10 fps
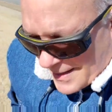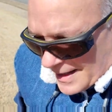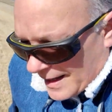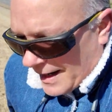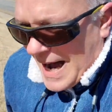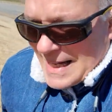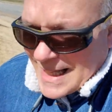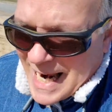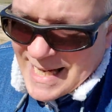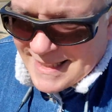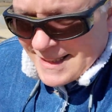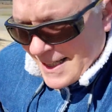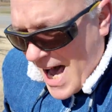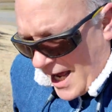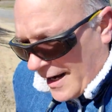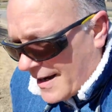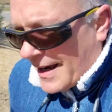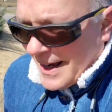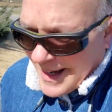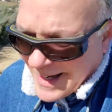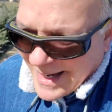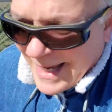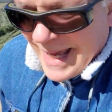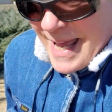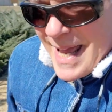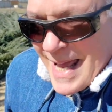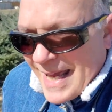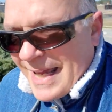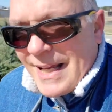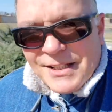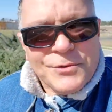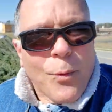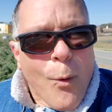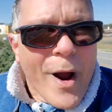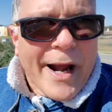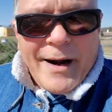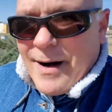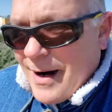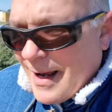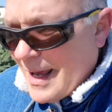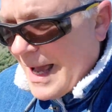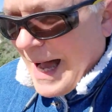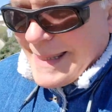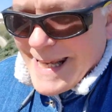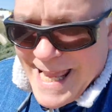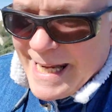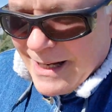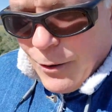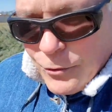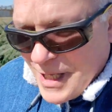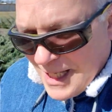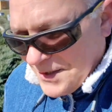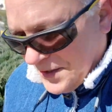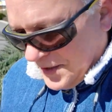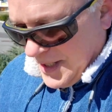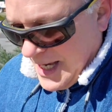analyzing the data, is where are they getting all these